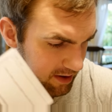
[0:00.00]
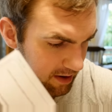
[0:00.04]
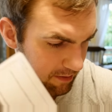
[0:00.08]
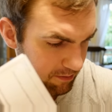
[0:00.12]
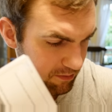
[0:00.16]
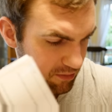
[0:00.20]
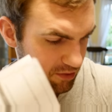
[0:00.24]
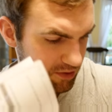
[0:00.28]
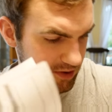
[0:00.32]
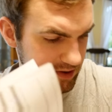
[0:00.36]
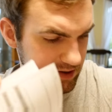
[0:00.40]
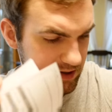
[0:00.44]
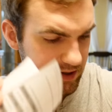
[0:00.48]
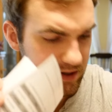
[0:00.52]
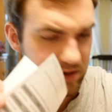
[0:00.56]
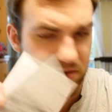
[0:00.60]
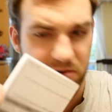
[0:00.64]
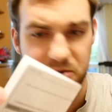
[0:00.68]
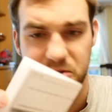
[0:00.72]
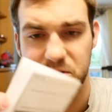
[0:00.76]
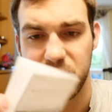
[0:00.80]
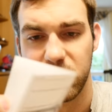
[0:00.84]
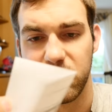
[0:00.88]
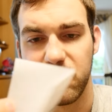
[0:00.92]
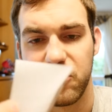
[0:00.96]
numbers here,
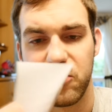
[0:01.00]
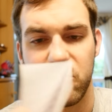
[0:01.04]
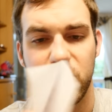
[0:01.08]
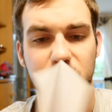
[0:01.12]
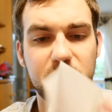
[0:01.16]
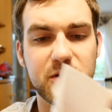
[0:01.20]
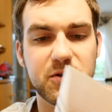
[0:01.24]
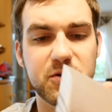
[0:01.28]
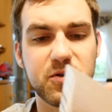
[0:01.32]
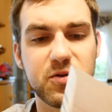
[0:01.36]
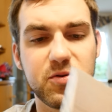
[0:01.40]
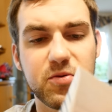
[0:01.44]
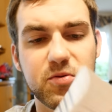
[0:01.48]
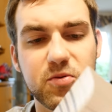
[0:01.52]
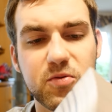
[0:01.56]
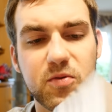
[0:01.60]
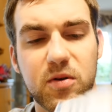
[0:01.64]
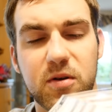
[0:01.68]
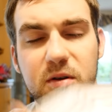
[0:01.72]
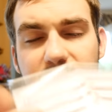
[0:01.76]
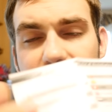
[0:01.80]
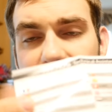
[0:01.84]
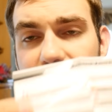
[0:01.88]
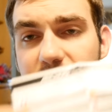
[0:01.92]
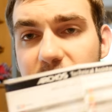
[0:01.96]
so if you want to
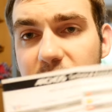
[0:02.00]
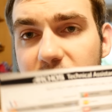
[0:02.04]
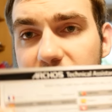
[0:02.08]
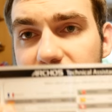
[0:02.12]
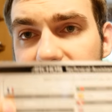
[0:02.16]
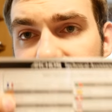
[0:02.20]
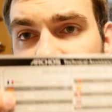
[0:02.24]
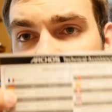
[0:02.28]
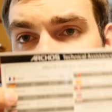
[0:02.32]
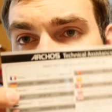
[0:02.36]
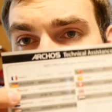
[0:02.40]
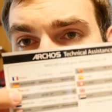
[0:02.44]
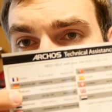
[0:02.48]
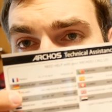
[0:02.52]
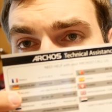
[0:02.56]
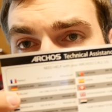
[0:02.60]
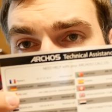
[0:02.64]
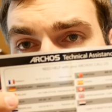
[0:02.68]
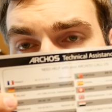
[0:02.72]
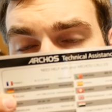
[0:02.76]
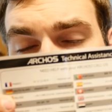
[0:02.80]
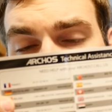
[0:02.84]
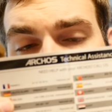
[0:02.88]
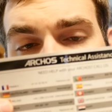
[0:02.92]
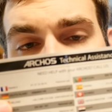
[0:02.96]
call them,
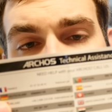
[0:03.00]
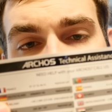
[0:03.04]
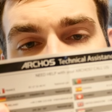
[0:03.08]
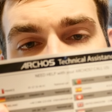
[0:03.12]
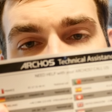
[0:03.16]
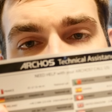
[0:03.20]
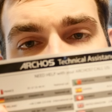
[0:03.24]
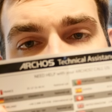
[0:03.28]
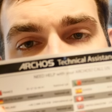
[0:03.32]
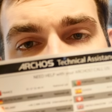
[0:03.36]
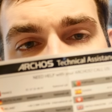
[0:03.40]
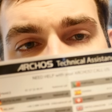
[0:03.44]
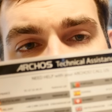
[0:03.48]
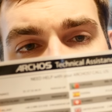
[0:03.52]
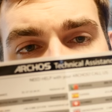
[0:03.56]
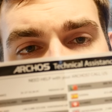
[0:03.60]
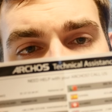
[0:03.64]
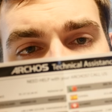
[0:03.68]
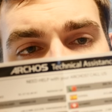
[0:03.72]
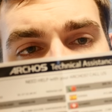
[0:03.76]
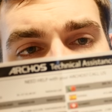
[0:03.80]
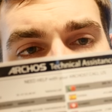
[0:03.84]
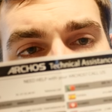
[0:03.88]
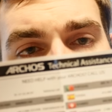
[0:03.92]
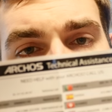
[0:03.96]
if you have any
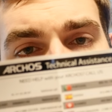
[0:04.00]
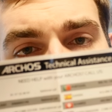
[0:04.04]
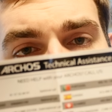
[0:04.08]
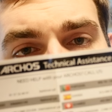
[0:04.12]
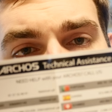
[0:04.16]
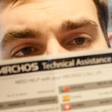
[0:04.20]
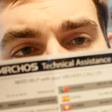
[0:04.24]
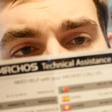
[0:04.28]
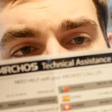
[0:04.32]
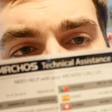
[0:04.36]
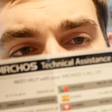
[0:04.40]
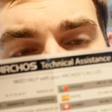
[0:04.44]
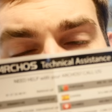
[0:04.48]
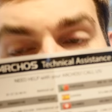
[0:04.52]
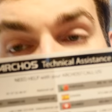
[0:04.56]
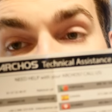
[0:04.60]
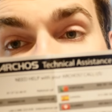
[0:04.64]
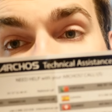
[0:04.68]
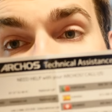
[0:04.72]
troubles, uh, you can see